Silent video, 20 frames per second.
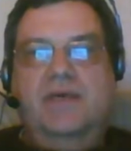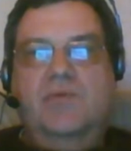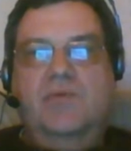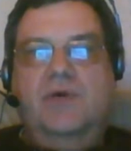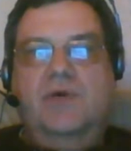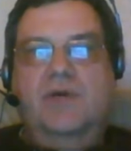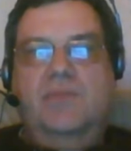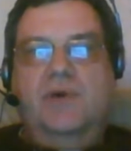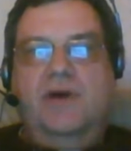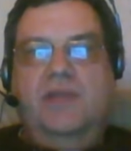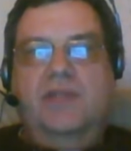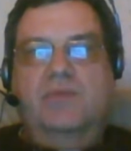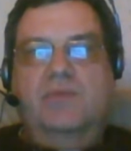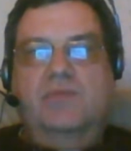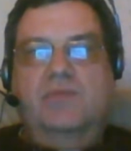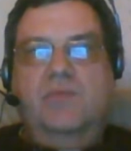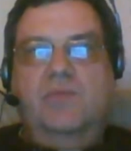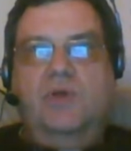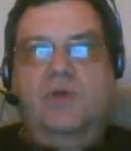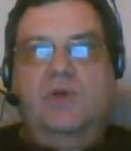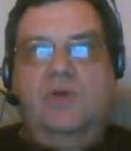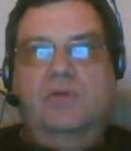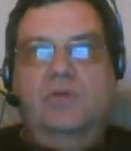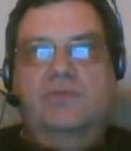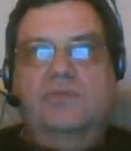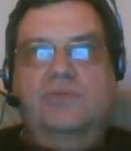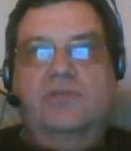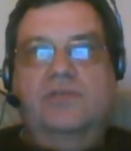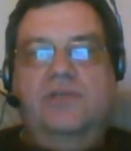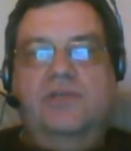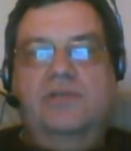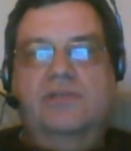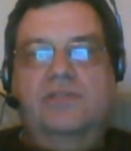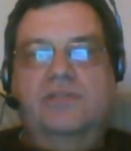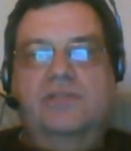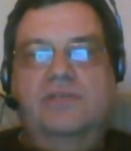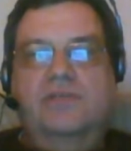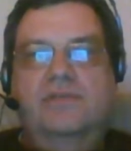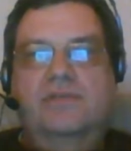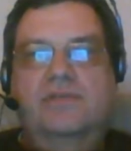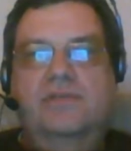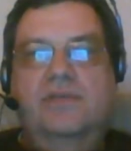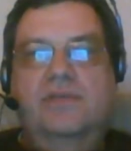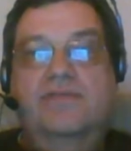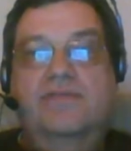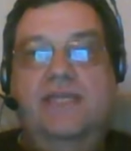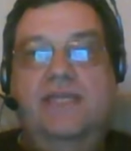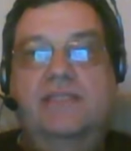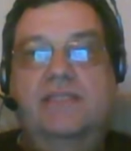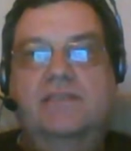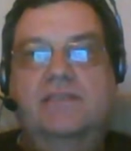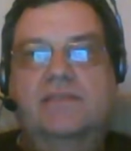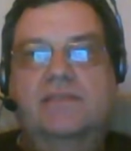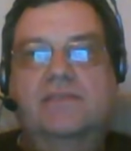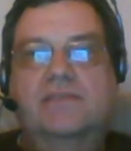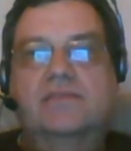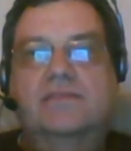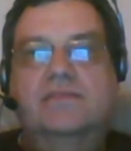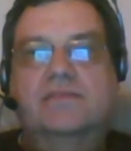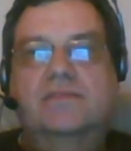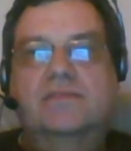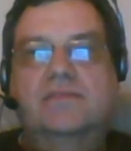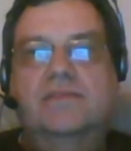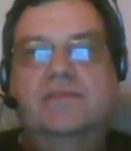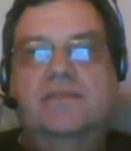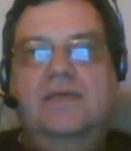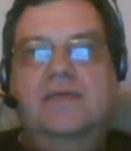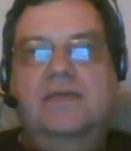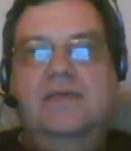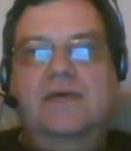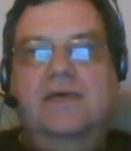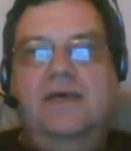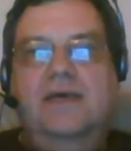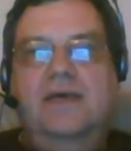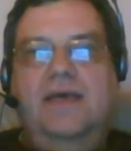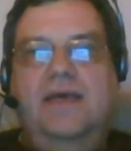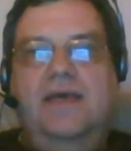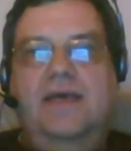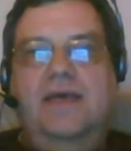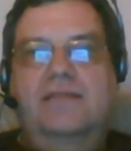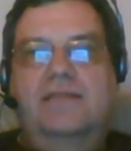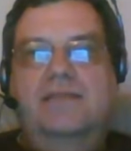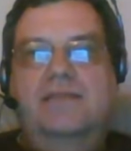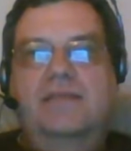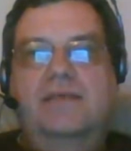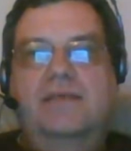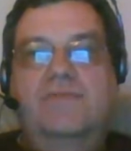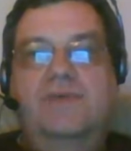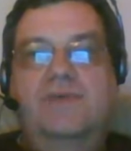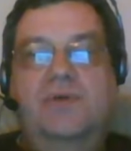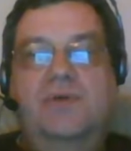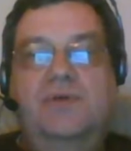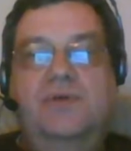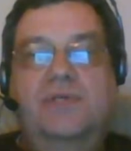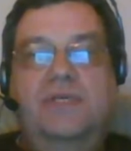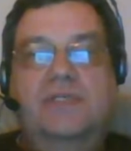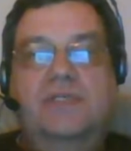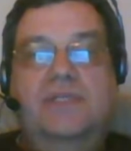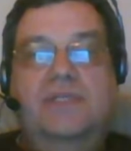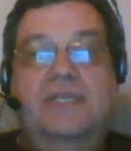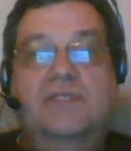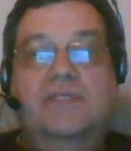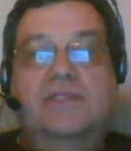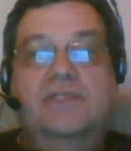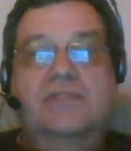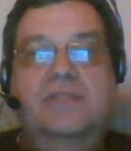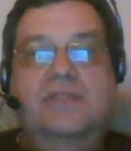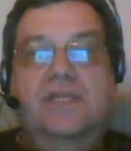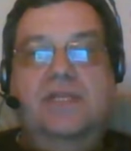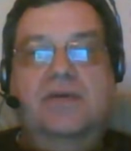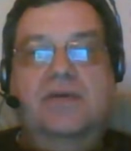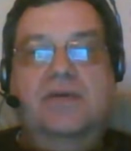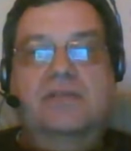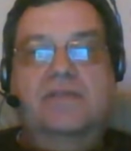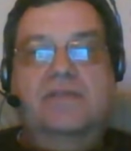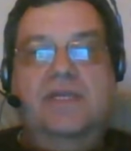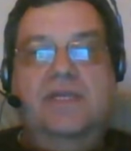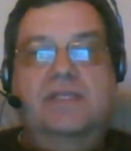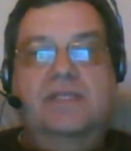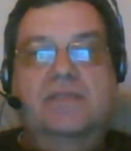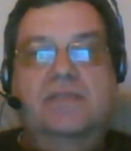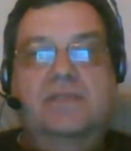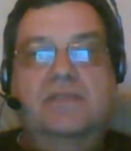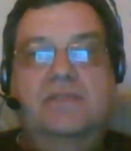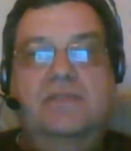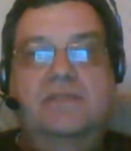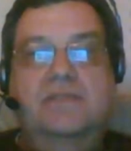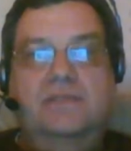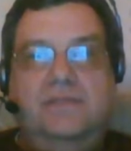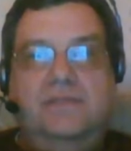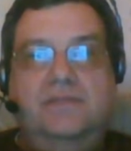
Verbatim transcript: whereby the model triggers events, and the view just listens to those events.